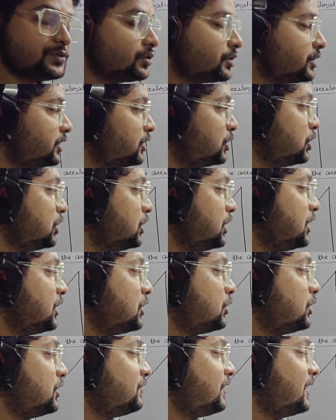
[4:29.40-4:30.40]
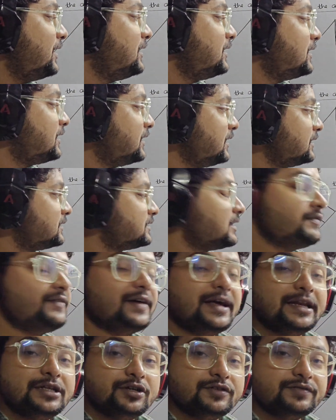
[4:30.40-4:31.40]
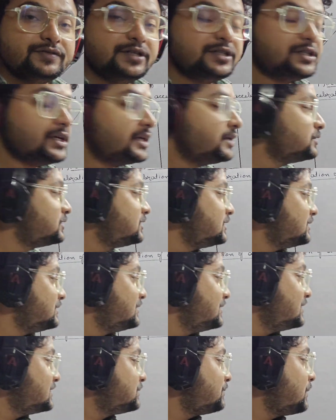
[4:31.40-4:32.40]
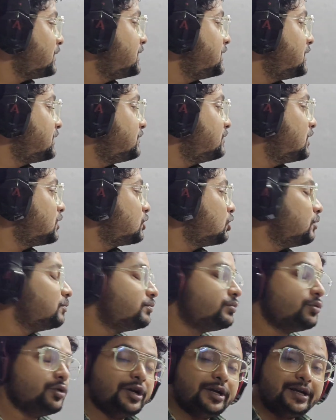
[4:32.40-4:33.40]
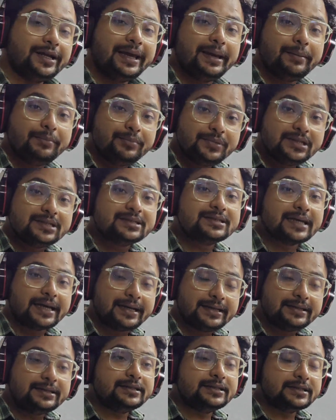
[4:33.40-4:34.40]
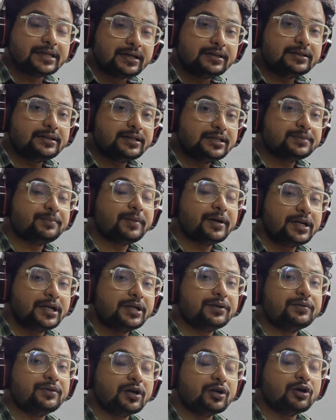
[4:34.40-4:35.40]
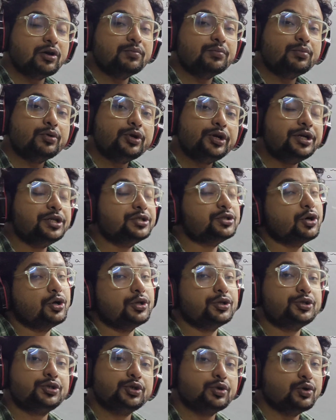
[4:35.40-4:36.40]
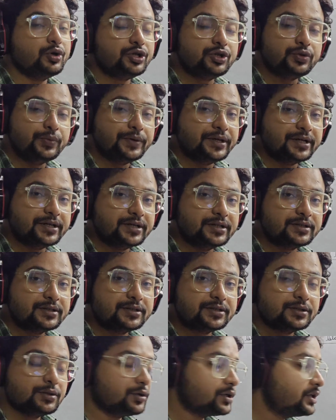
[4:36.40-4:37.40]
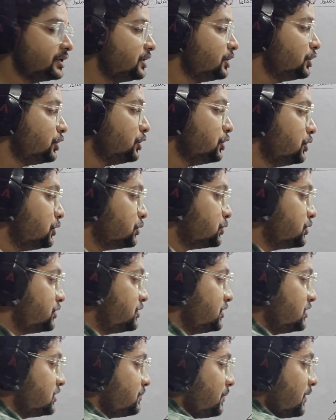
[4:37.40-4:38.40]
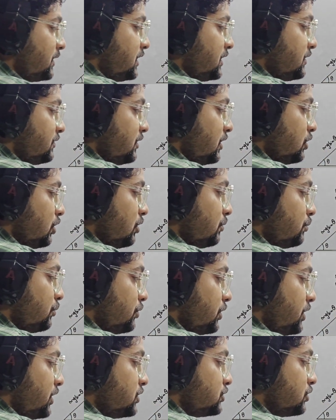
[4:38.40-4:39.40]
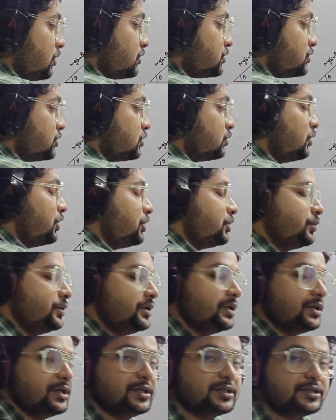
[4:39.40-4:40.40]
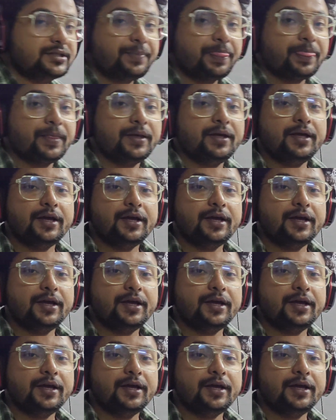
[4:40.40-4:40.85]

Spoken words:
okay, now if I increase the value of theta, you see this particular component mg sin theta, this particular component is also going to increase. Okay, so this particular component is also going to increase.